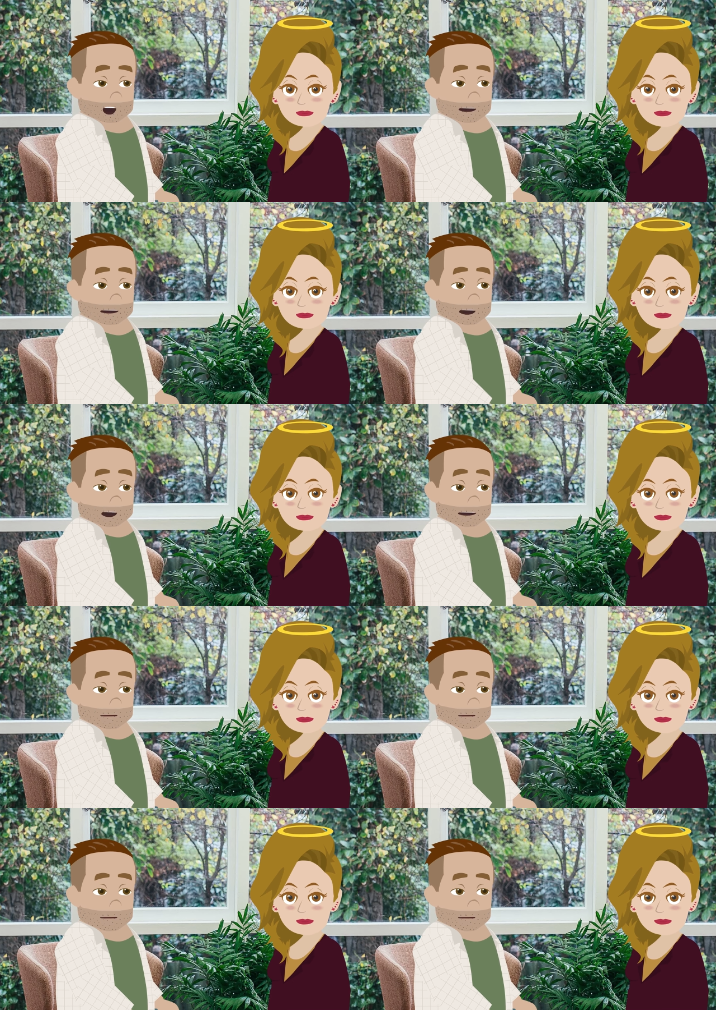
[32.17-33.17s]
Speaker 1: much of it
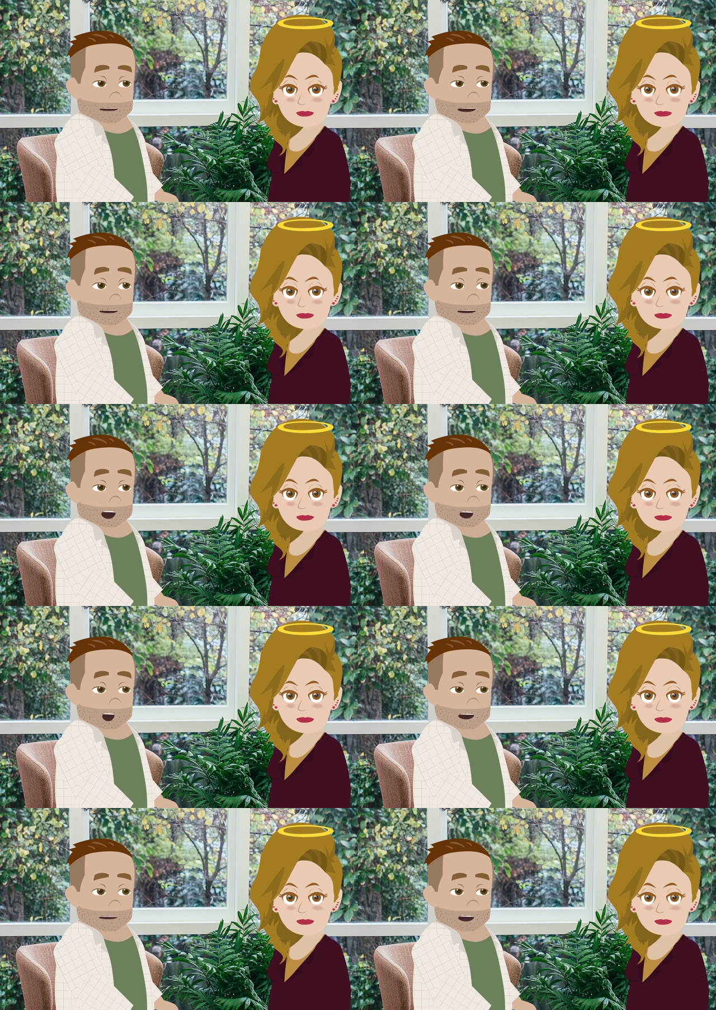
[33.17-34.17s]
is, you know,
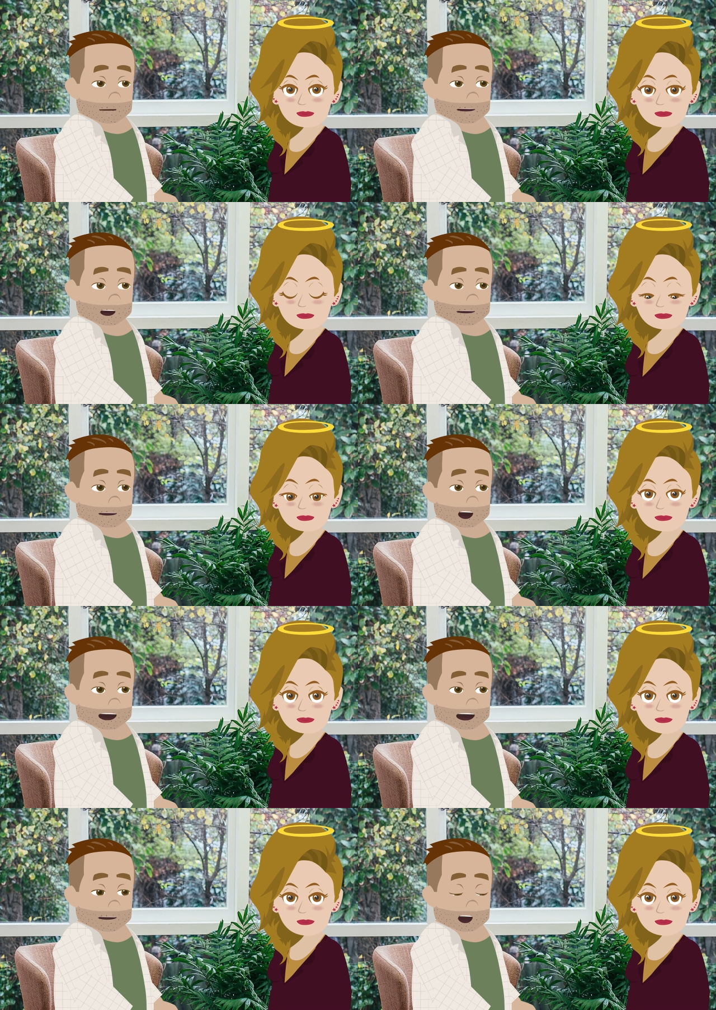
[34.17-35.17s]
not a good thing. So
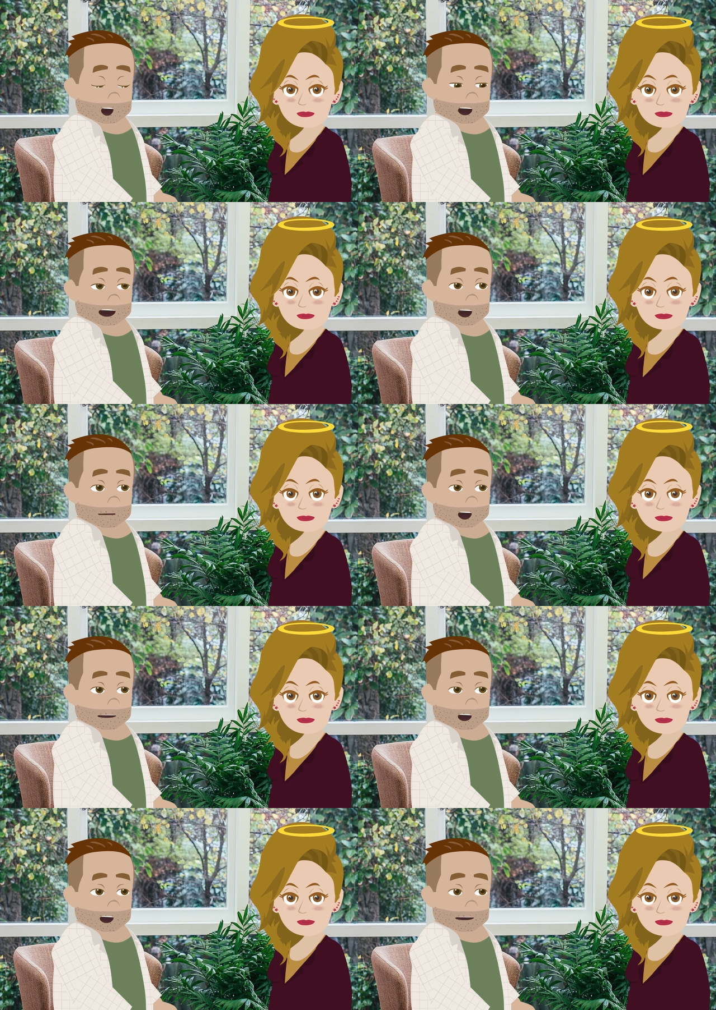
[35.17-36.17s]
what should I be doing? Should I
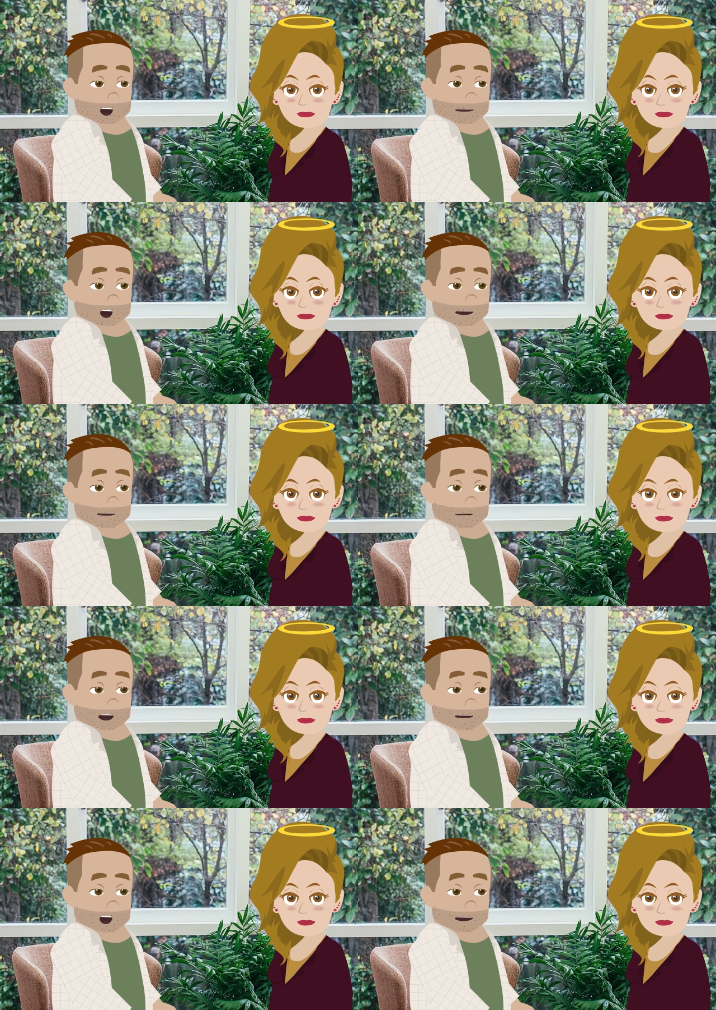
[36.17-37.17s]
be doing the workshop or
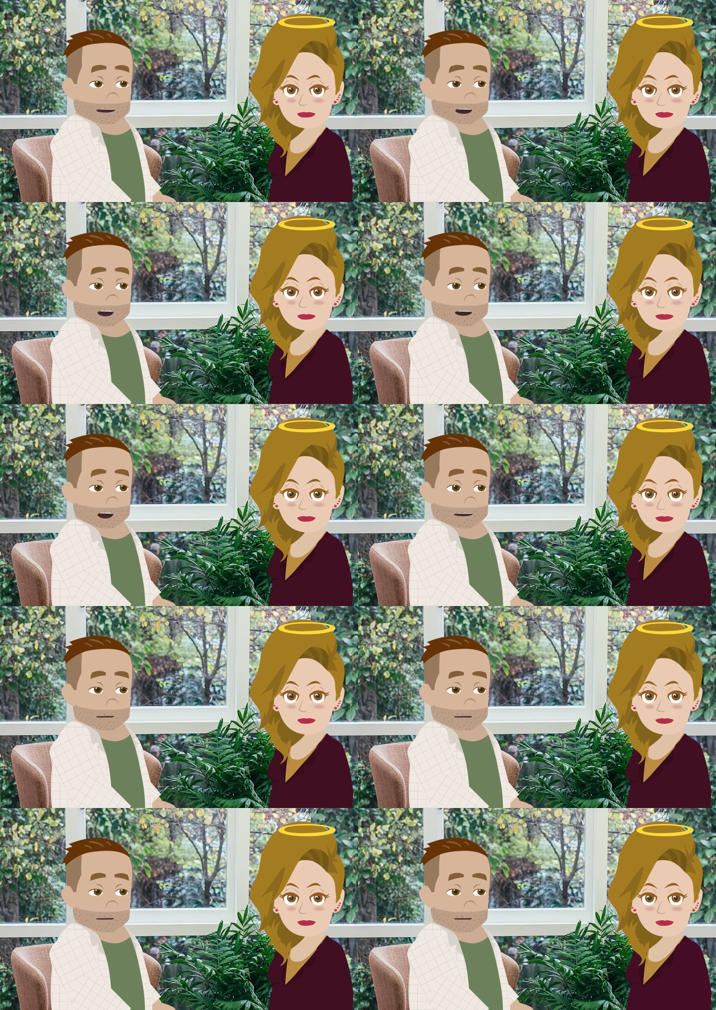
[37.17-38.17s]
should I be doing the
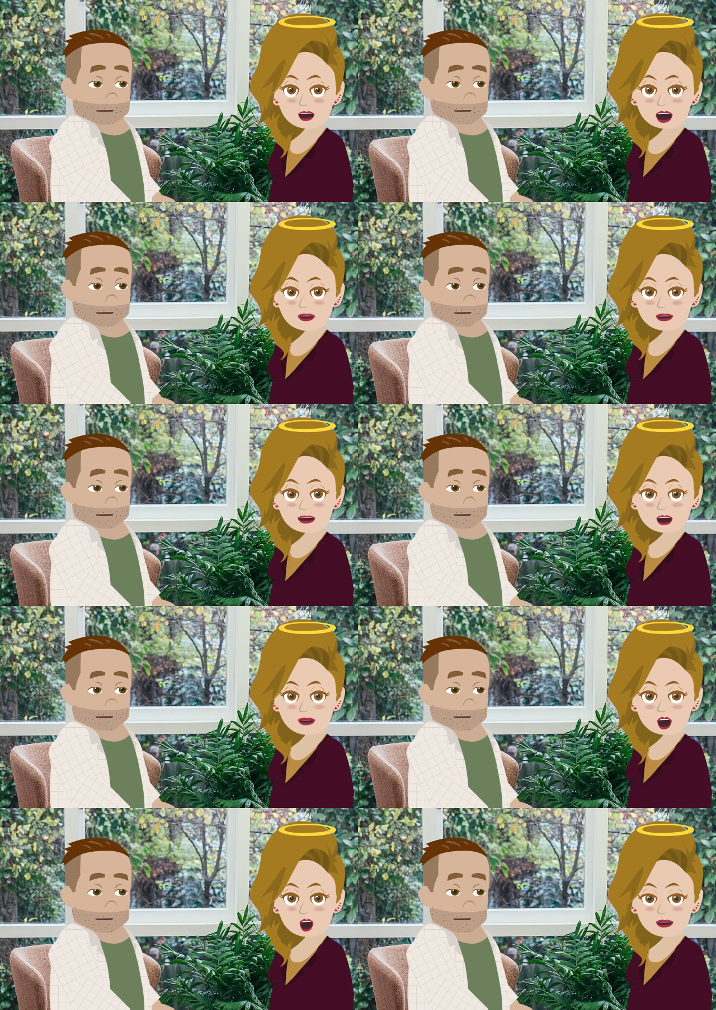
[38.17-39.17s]
meditation?
Speaker 2: Well,
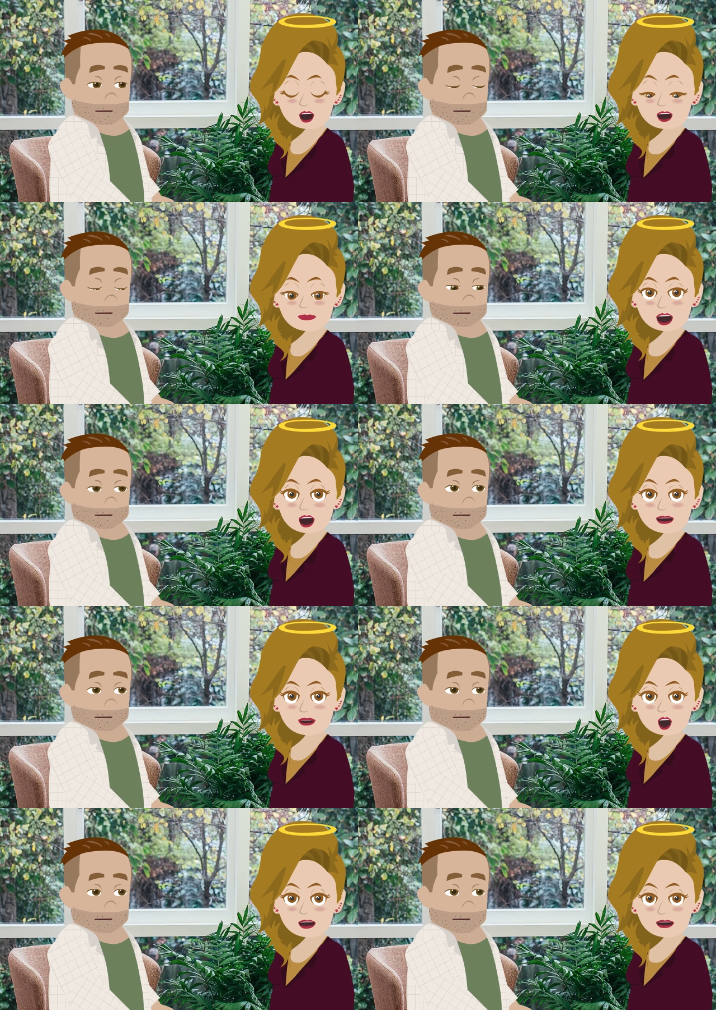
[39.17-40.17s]
what you described
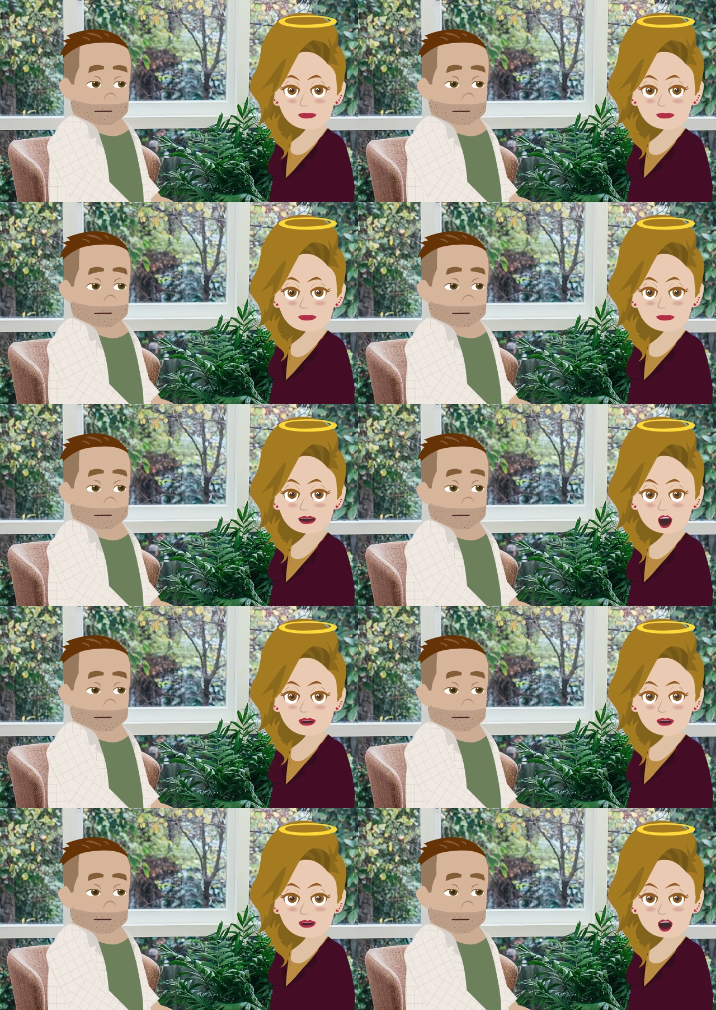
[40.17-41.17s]
here were step
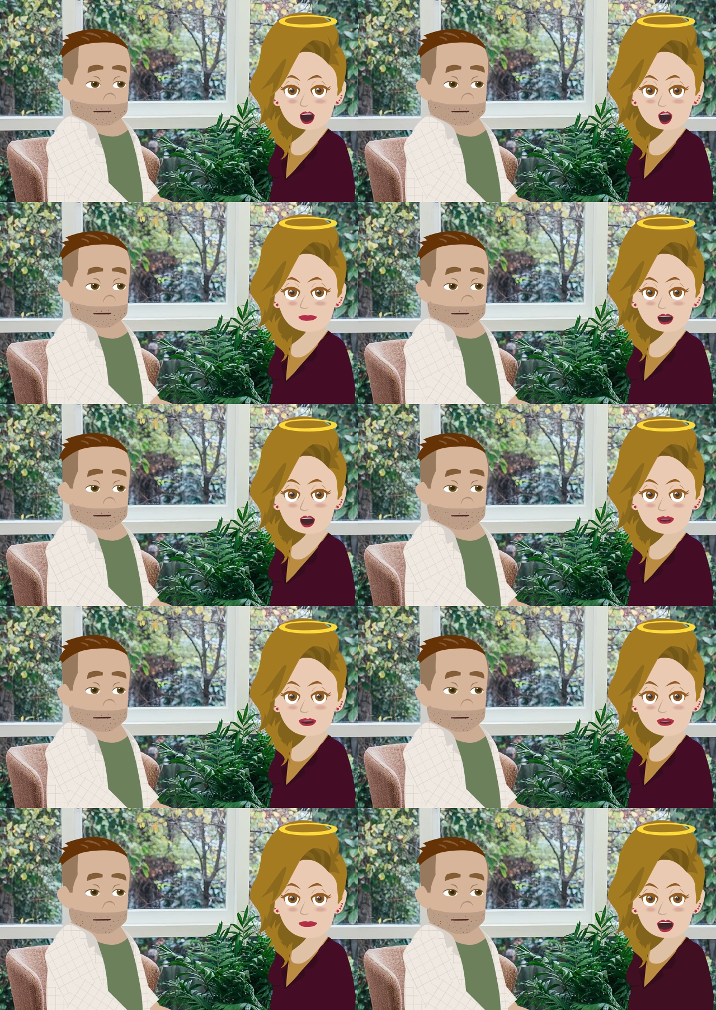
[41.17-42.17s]
3 first
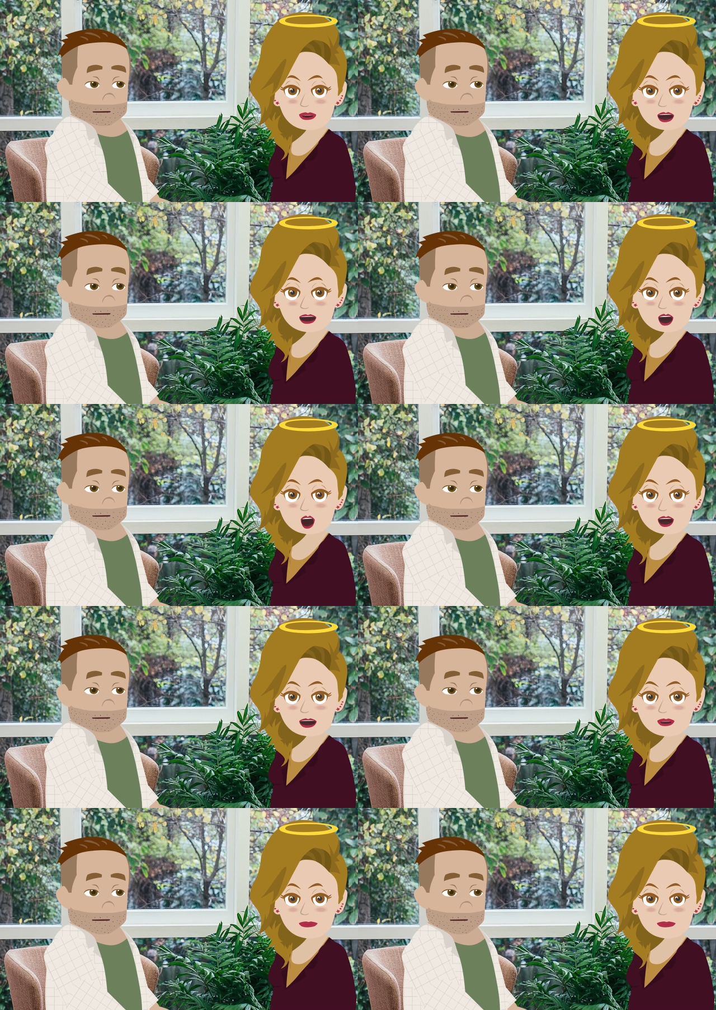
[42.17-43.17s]
and step 1. In other
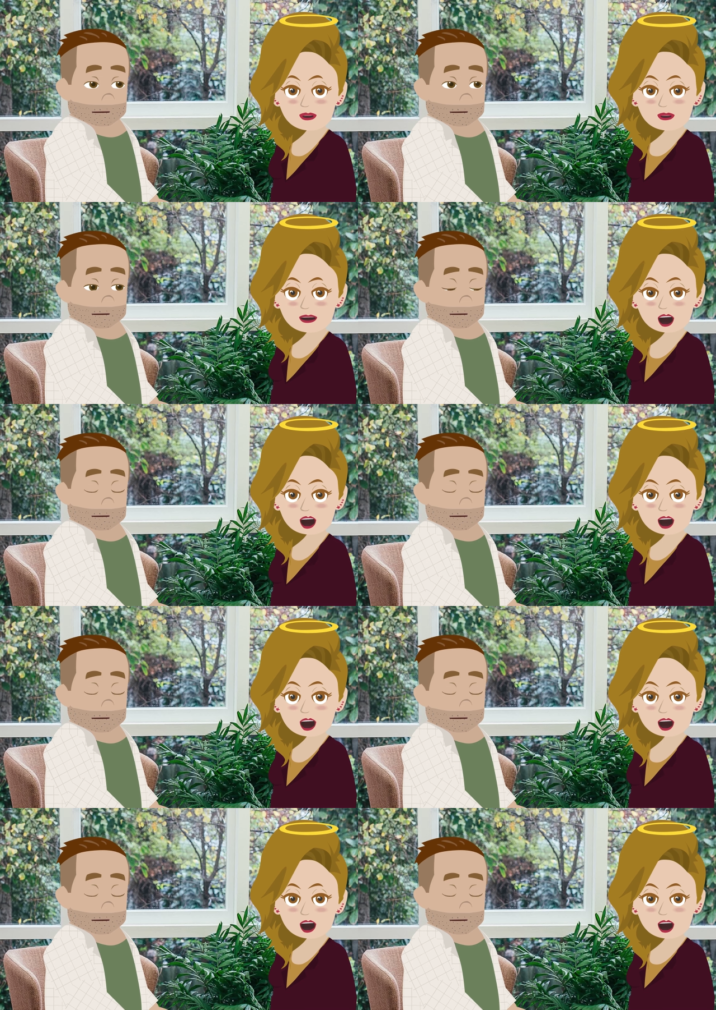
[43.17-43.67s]
words, the